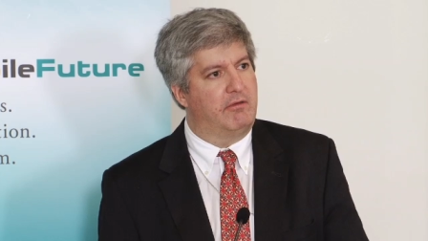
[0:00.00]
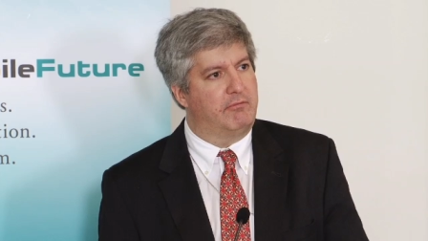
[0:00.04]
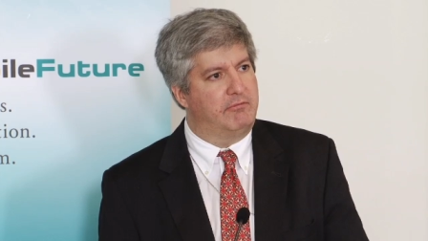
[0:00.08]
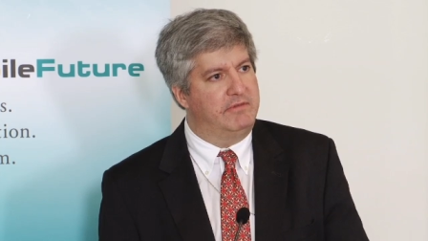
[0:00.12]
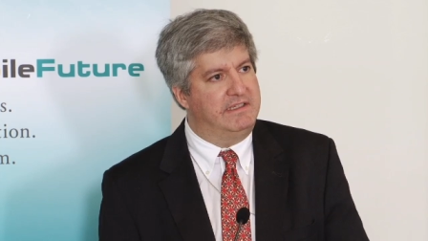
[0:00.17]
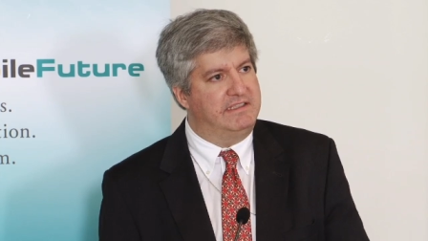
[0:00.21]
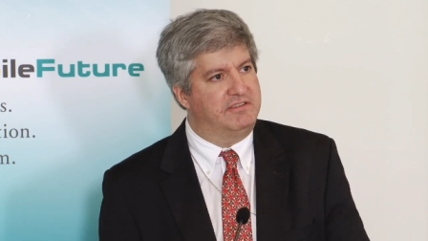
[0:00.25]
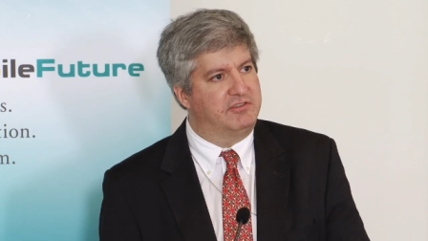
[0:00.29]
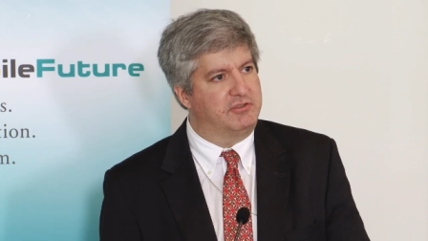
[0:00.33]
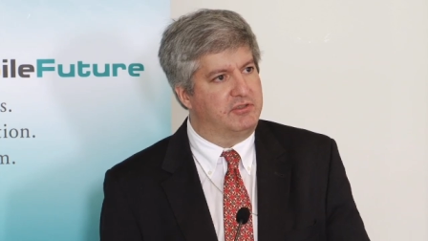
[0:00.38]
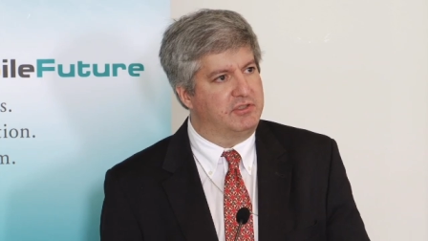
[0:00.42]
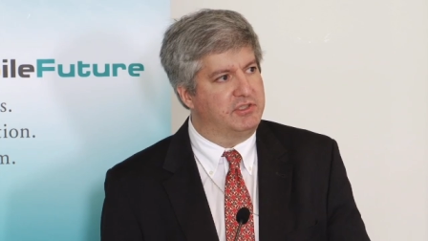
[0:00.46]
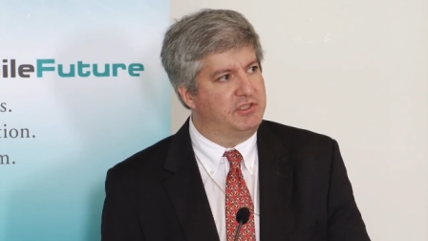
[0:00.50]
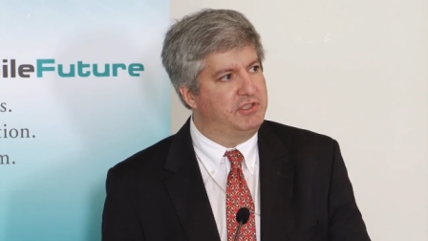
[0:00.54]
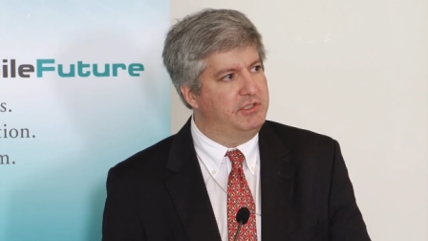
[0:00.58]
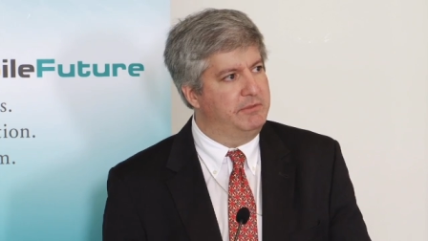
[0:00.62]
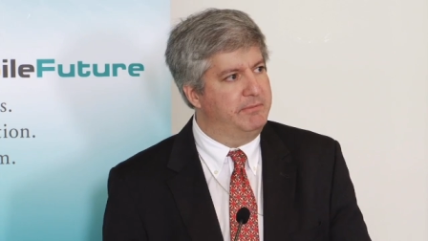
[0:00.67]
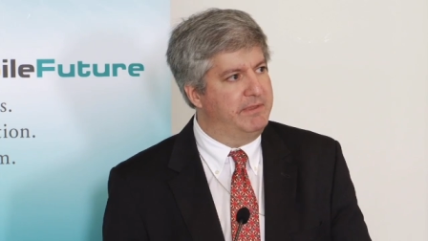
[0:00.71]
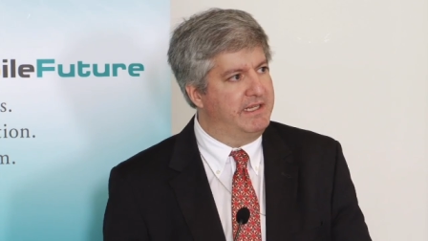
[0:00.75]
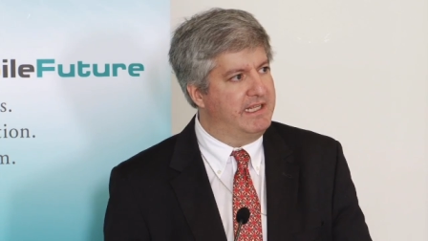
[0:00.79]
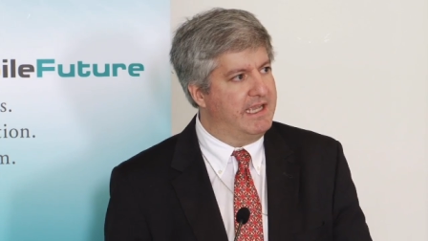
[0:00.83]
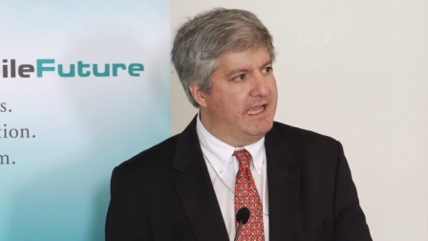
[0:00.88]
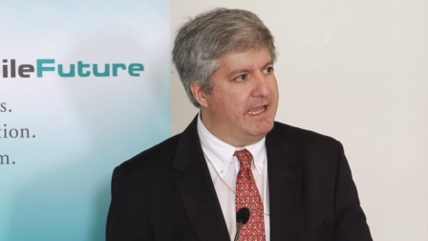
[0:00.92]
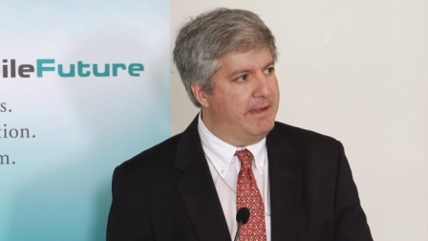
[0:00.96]
research,
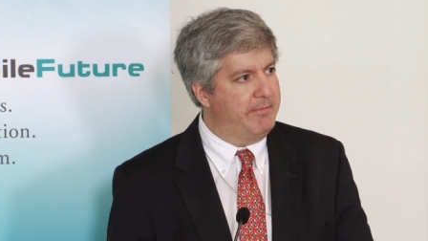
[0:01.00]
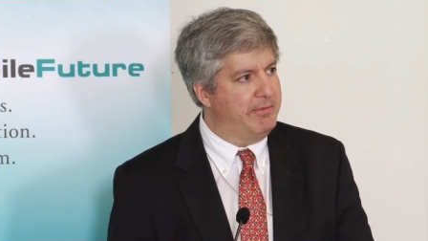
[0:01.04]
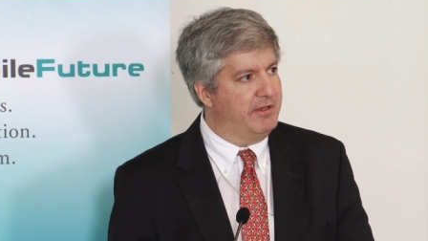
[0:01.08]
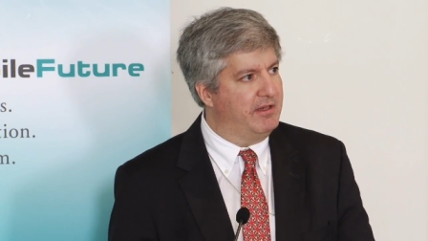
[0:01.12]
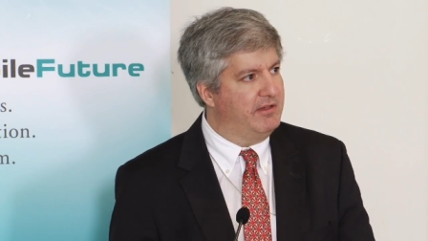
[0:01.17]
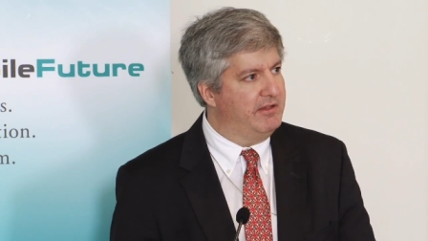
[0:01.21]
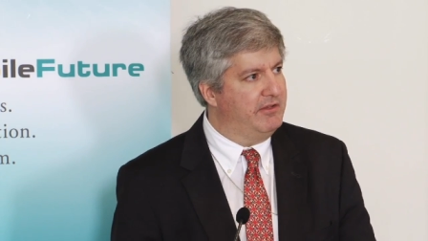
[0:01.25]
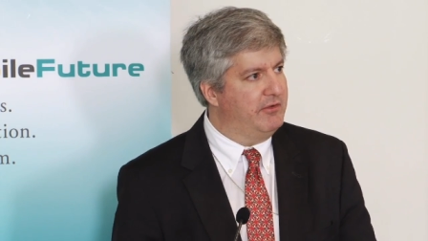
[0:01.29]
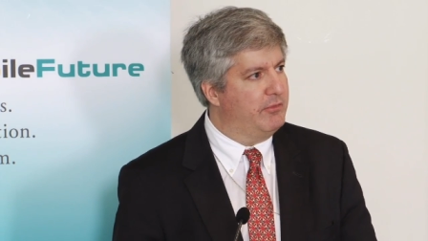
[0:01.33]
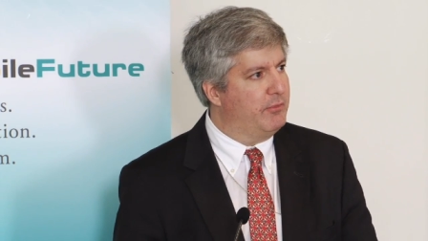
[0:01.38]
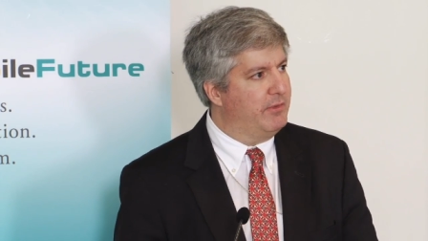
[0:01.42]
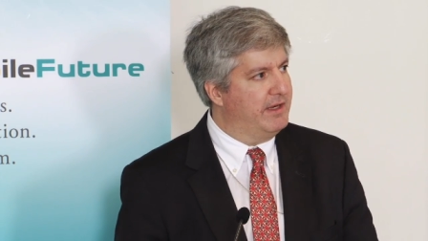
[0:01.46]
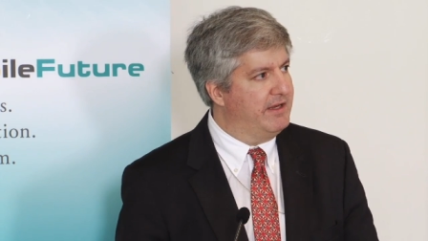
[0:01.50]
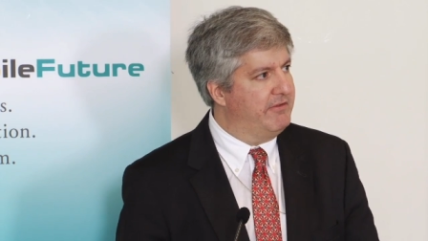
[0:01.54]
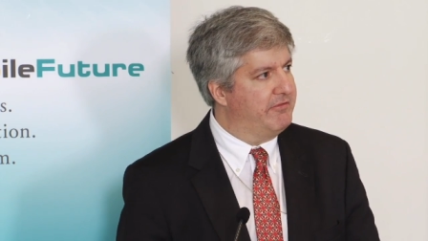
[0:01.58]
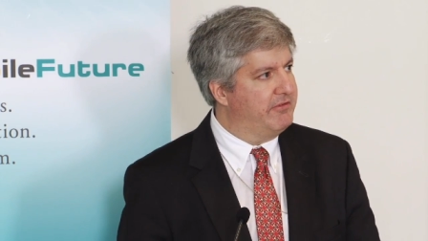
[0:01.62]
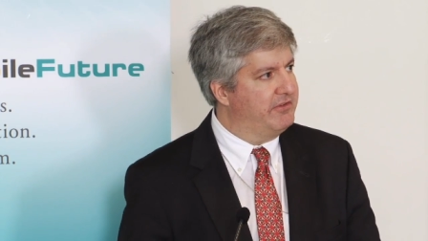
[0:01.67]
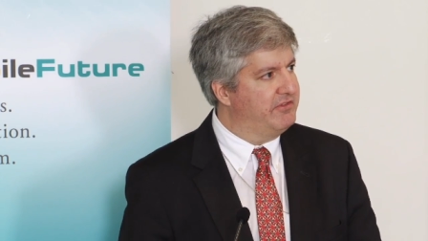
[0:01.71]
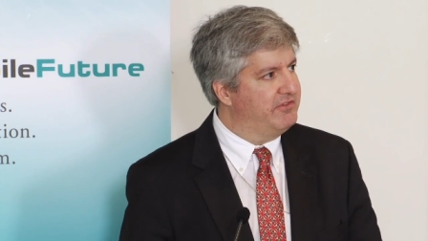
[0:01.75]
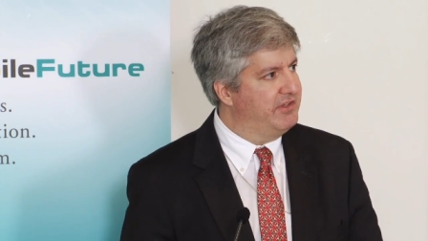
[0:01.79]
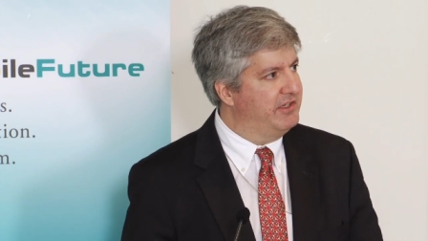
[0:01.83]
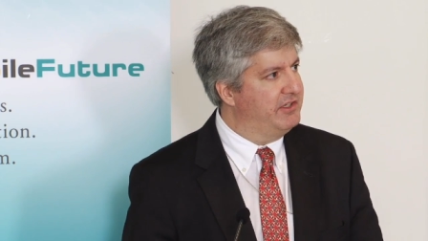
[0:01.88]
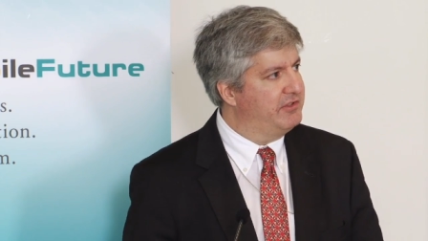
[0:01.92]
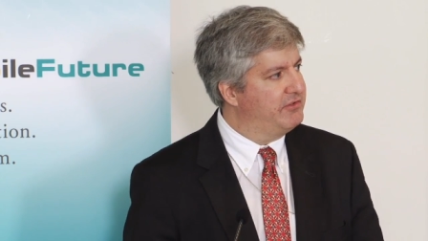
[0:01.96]
human capital, and
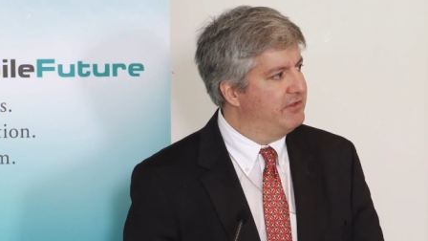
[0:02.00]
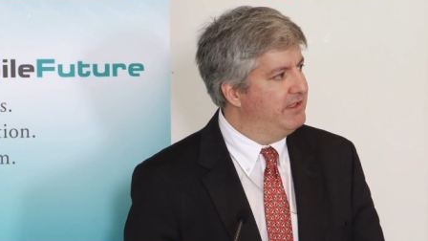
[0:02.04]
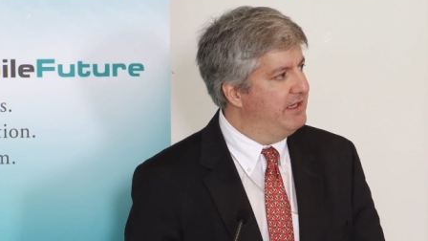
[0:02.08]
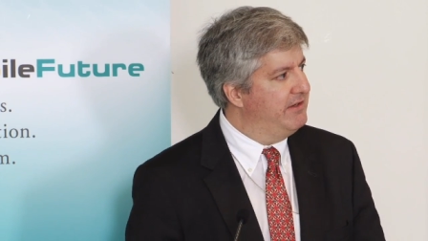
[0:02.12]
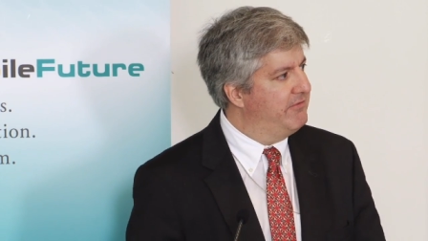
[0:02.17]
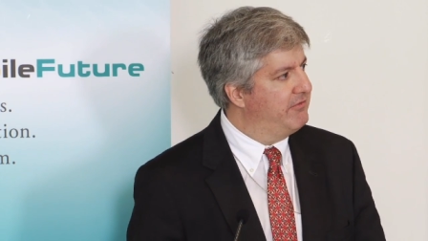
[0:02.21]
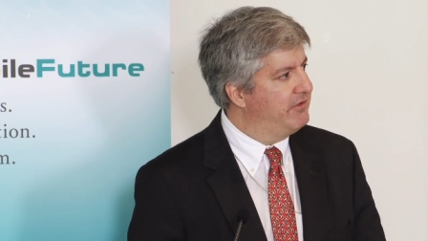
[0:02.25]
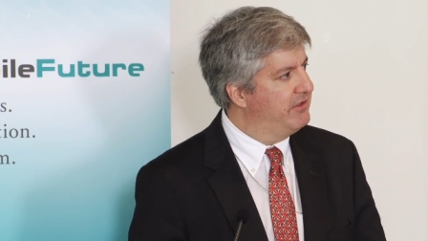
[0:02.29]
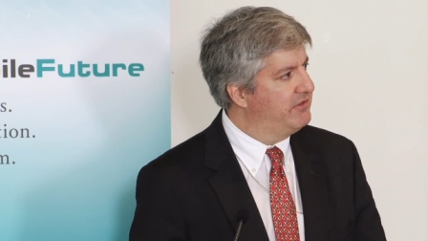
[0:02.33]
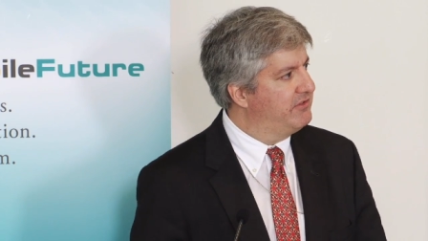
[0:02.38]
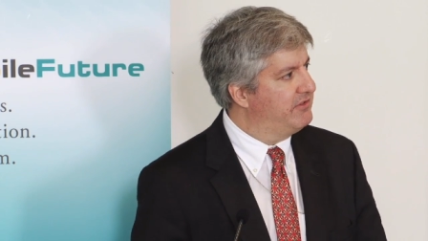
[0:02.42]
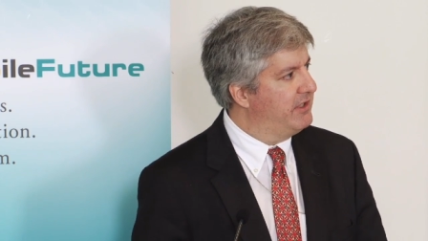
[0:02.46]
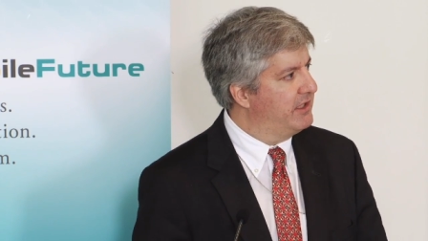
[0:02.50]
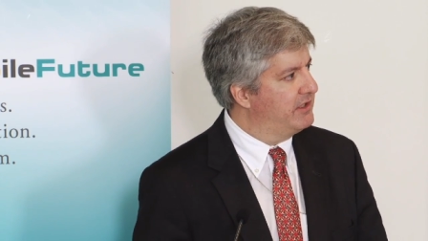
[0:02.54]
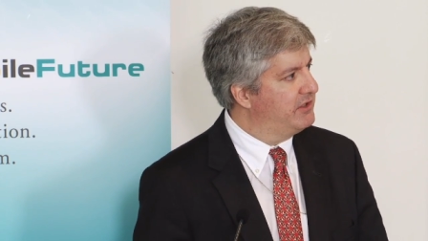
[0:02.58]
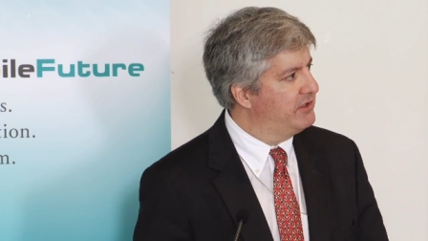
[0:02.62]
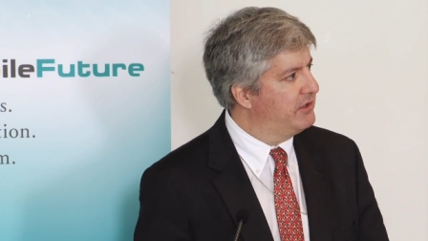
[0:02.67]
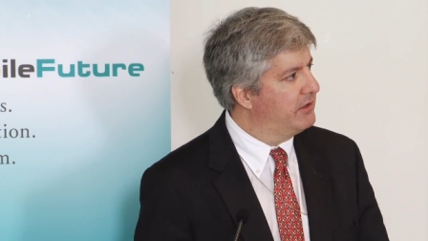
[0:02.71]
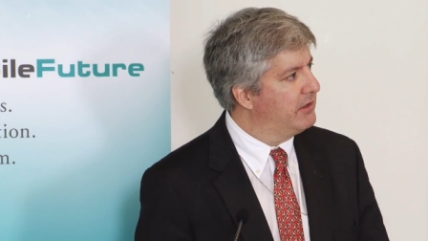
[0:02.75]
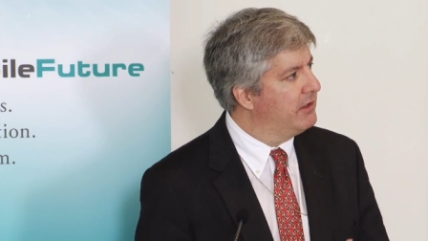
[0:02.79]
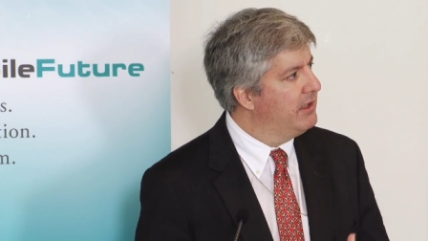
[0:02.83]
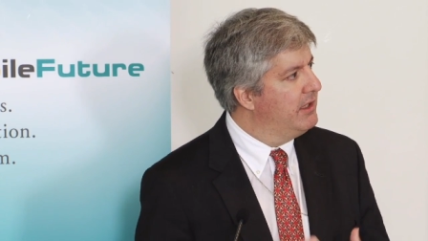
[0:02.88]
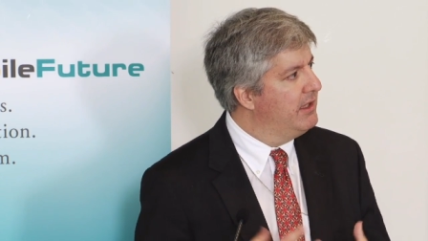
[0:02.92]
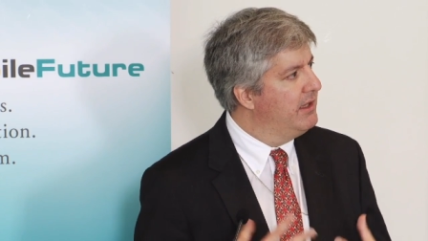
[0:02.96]
21st century
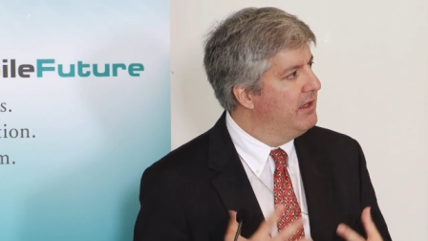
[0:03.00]
infrastructure.